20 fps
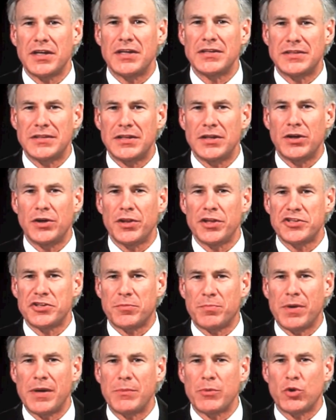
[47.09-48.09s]
until the
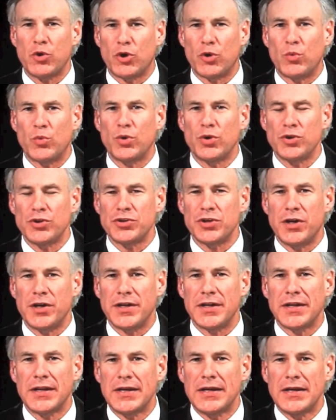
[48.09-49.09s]
Supreme Court rules on
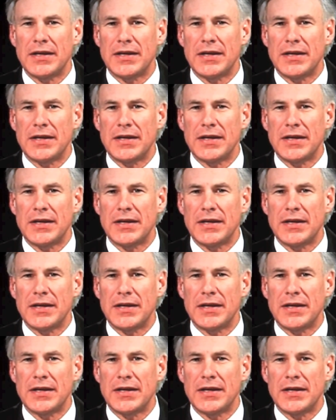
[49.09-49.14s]
it.